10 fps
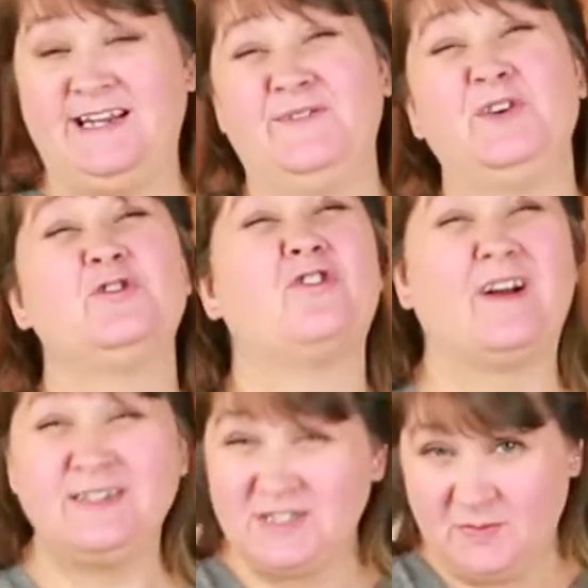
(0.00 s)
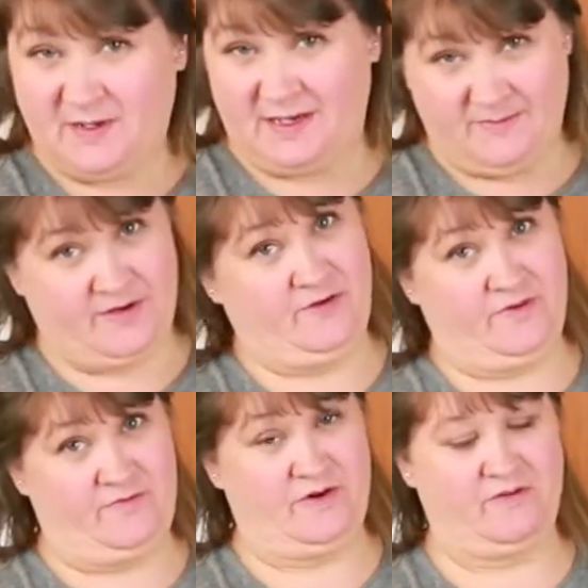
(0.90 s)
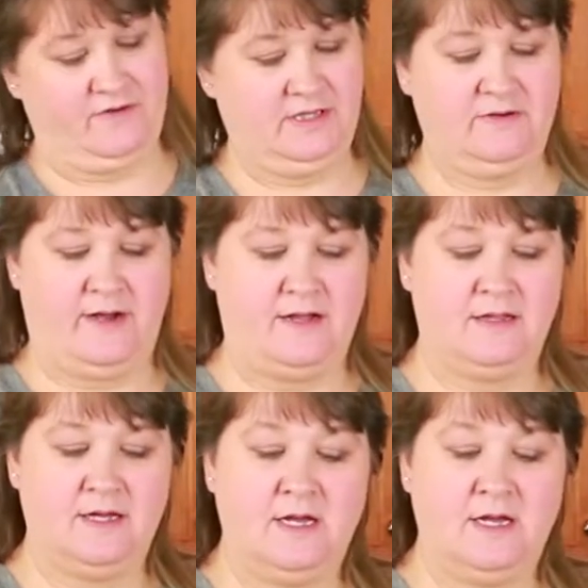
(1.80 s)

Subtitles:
Even crunchy peanut butter would work really well.